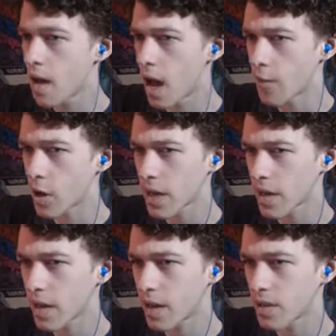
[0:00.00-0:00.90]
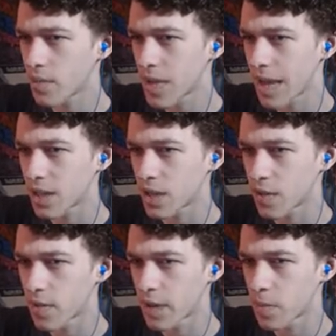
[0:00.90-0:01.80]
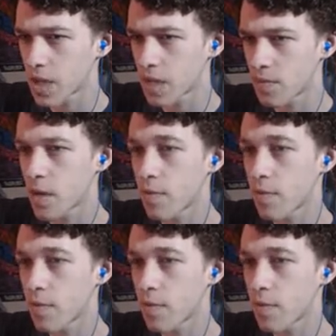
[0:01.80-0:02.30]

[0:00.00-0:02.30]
I feel like I can learn some tactics for the Band of Thieves